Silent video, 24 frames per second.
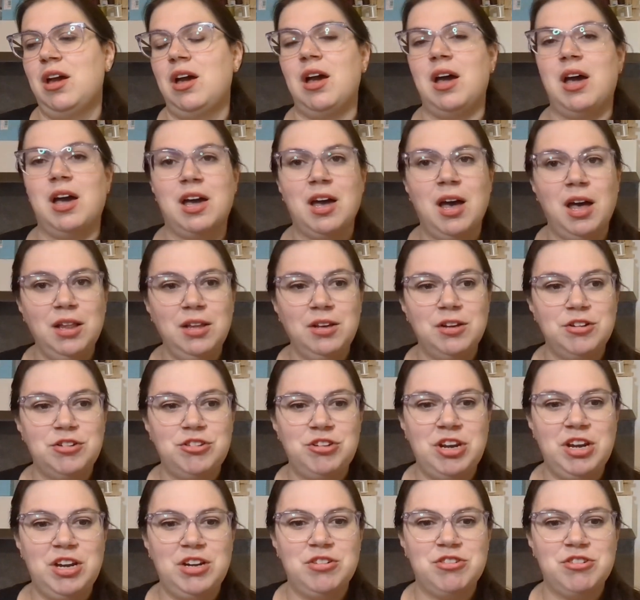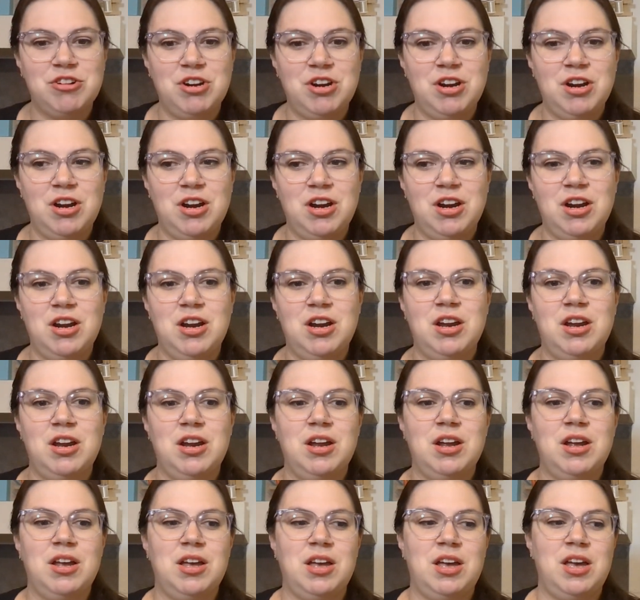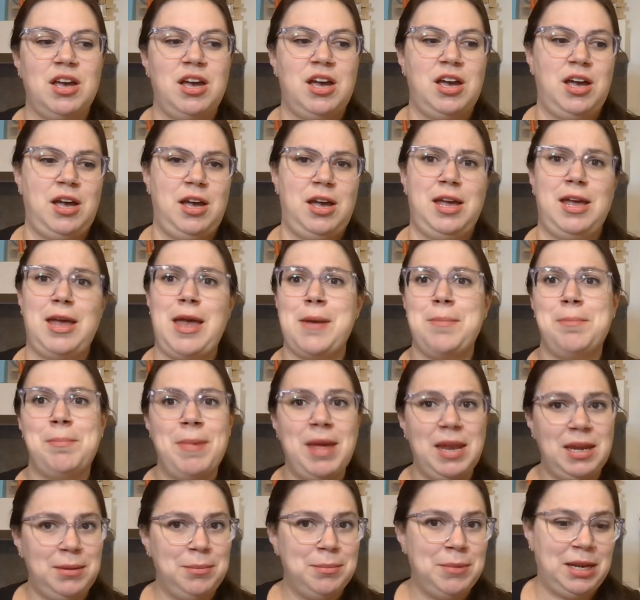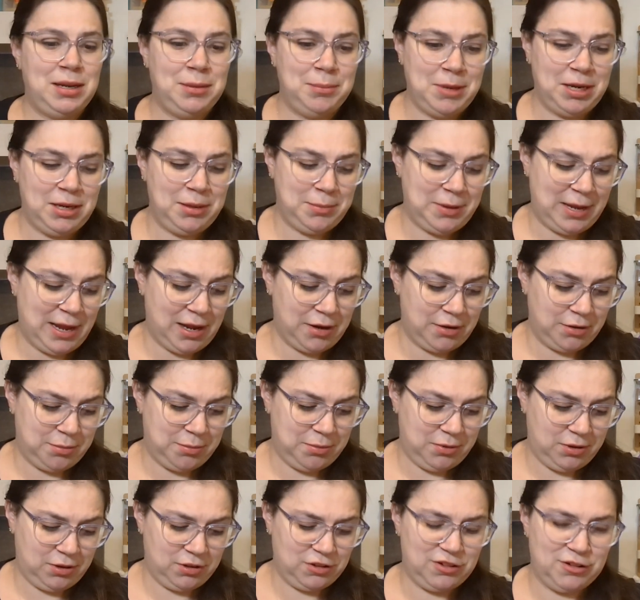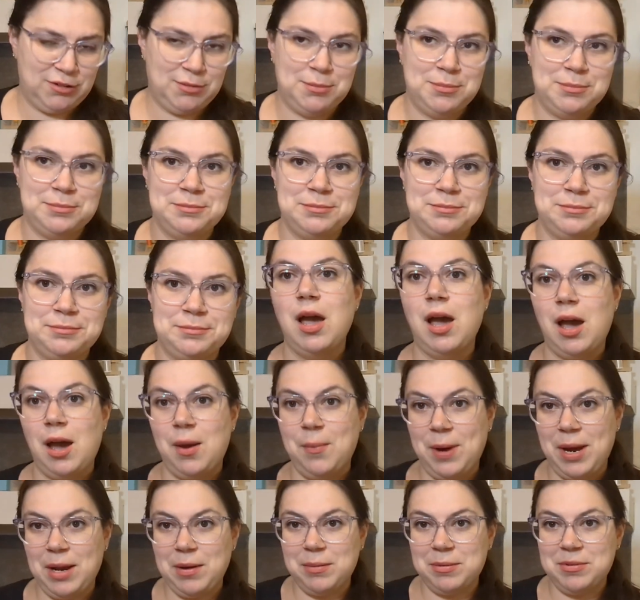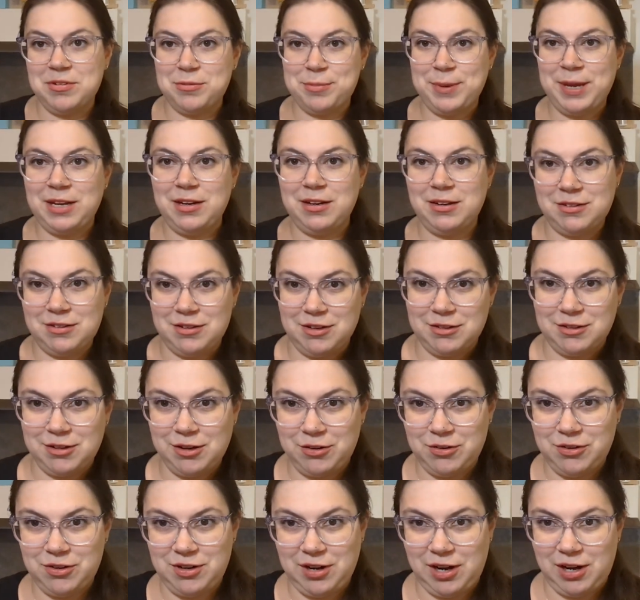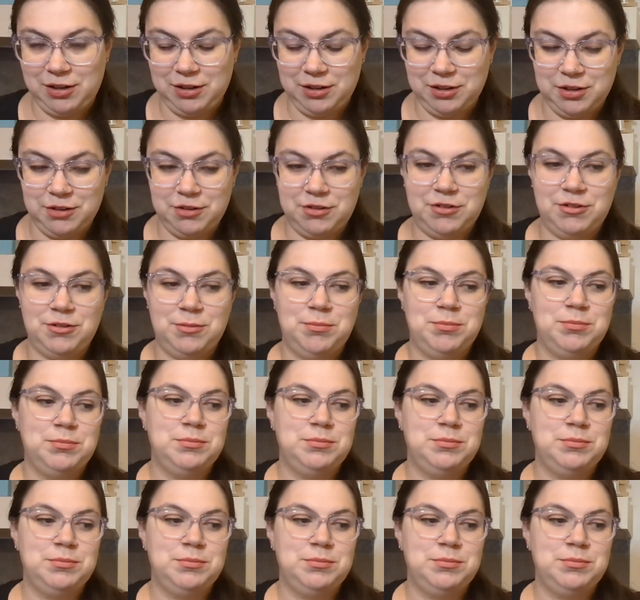a color changer, and many, many, many pattern books. I wound up spending $600.